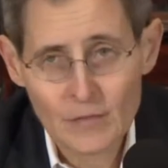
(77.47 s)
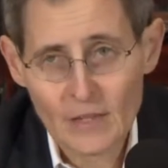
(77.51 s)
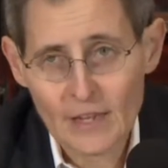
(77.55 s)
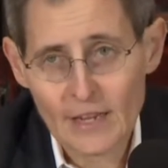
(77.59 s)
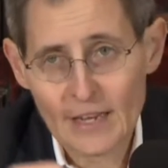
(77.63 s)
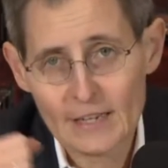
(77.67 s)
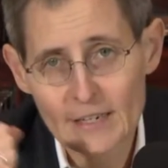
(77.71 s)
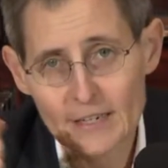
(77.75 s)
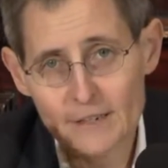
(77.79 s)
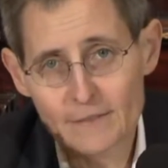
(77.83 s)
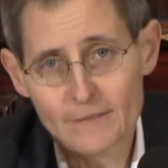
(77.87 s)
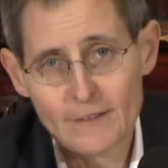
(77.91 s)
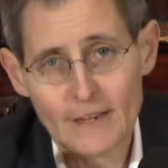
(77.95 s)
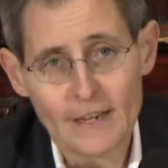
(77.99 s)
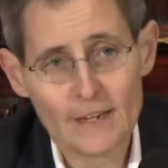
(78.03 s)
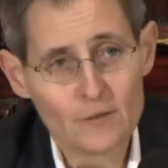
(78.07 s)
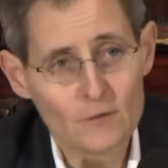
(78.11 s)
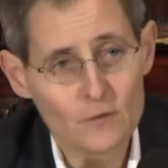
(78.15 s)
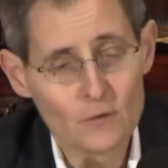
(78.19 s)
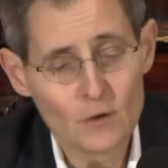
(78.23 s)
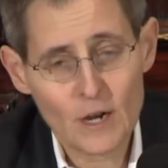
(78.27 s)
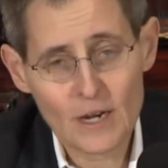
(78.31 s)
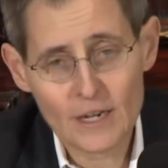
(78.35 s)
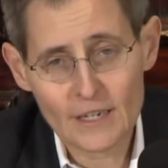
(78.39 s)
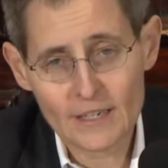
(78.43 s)
And if a
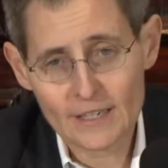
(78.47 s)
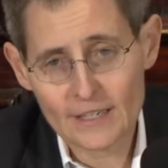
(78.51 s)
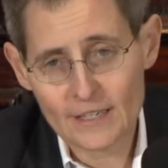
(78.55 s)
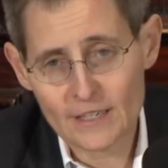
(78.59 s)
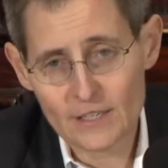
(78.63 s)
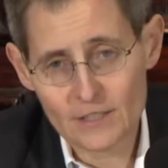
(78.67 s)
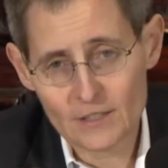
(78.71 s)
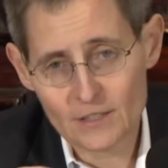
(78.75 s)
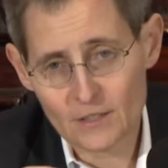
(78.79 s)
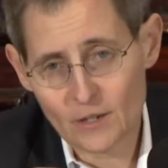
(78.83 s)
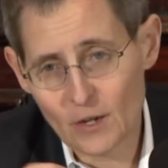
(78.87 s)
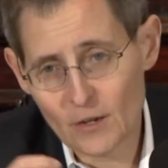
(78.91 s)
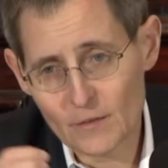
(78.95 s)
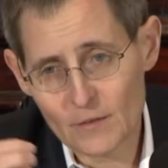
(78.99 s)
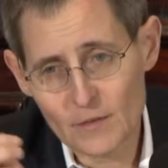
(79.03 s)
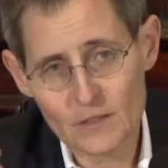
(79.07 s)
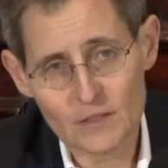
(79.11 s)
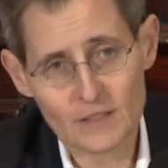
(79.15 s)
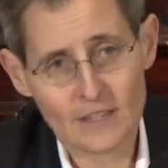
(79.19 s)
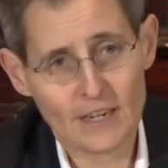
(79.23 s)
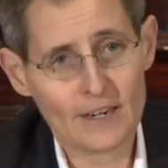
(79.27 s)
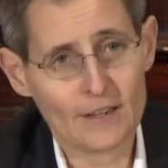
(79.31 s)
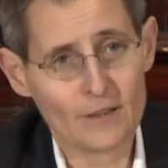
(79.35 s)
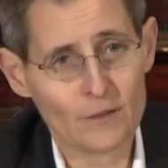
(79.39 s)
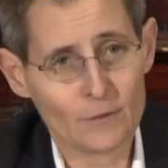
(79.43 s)
truck is on the
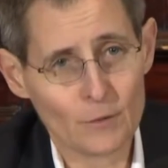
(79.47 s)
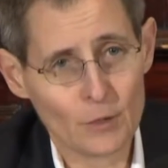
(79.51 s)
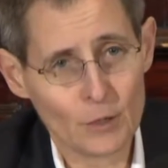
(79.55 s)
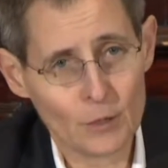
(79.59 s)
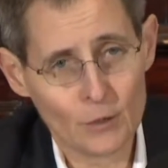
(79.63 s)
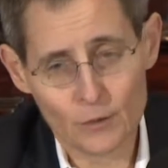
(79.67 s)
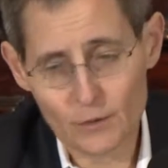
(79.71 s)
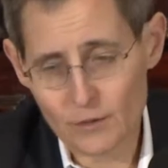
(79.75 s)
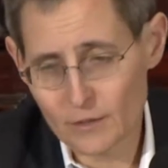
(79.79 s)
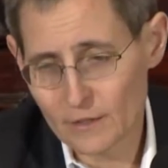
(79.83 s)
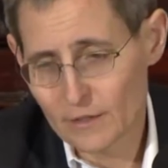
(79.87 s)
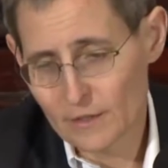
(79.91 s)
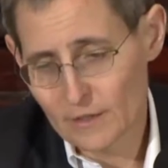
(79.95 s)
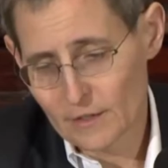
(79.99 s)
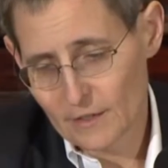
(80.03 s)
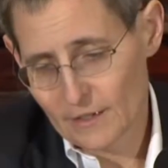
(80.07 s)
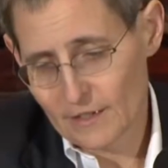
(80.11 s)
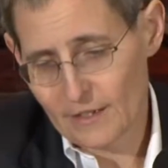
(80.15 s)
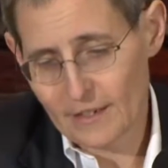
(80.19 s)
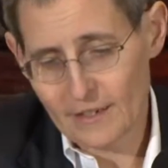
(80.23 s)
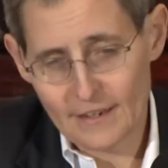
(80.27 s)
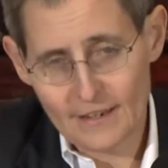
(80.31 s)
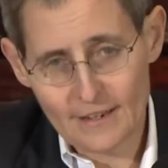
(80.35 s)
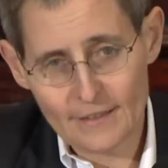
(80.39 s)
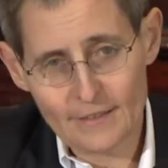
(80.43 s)
side of the road
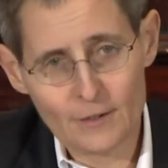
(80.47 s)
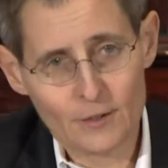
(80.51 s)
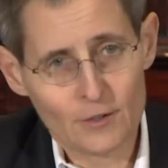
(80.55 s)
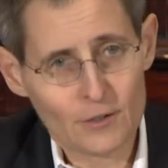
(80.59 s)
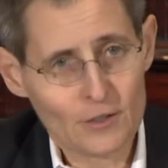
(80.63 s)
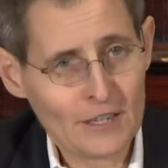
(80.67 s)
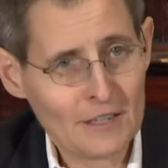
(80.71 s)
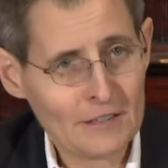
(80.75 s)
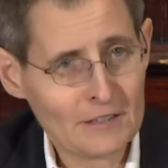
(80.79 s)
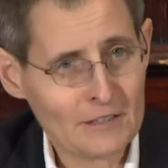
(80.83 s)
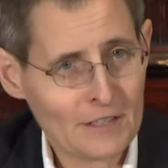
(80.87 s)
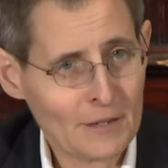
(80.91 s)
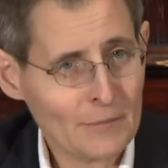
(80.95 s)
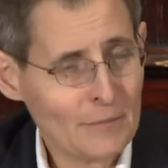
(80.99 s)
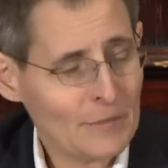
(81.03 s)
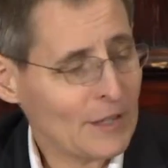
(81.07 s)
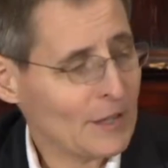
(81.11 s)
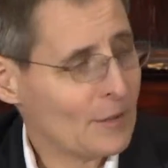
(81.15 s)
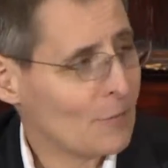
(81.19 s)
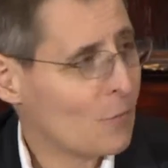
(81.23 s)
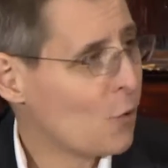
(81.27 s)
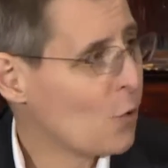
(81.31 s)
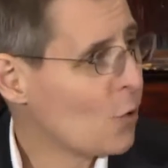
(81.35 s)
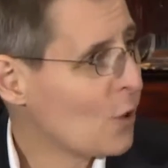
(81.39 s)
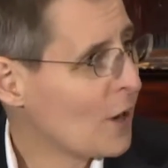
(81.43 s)
and there's
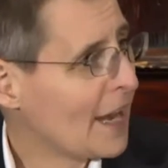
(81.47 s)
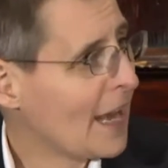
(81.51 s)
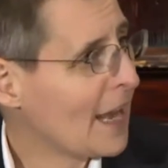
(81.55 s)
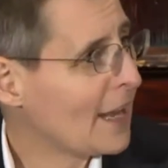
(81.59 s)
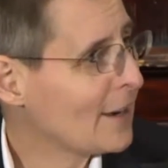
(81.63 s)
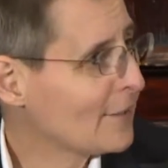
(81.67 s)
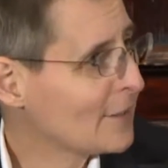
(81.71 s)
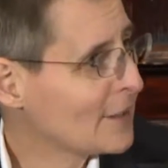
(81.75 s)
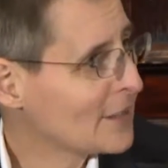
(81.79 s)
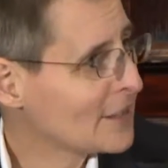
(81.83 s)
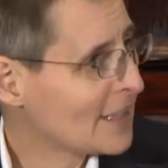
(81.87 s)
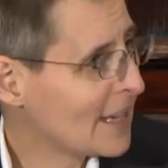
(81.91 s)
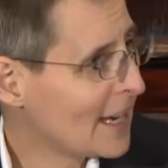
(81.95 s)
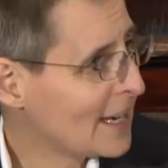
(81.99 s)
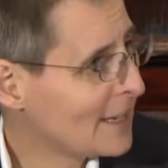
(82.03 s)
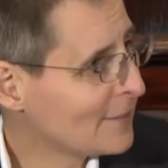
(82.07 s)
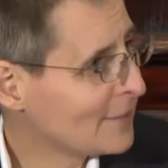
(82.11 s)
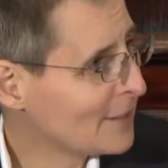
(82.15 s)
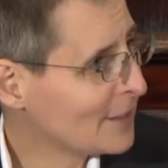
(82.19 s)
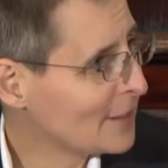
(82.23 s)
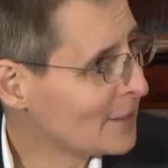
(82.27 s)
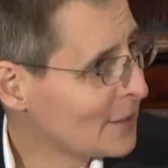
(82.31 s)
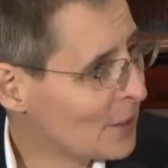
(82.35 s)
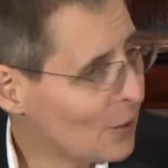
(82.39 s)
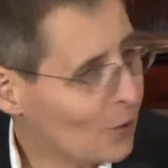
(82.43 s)
something pouring out of the side
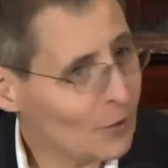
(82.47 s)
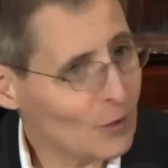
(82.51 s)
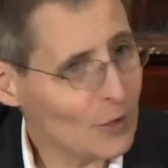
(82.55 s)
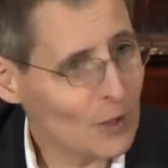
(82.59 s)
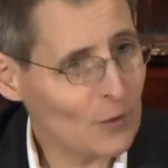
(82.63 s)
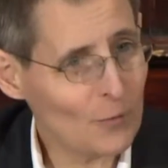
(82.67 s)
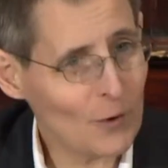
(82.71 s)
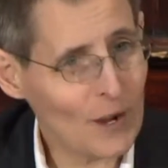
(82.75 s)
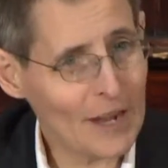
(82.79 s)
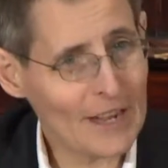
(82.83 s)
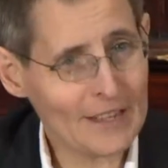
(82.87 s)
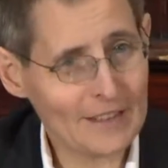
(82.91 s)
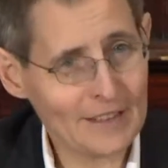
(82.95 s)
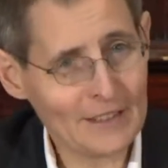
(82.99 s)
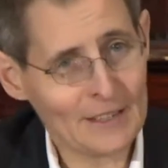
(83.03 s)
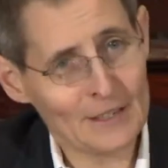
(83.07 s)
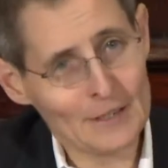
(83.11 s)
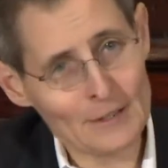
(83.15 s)
of it, the only way that,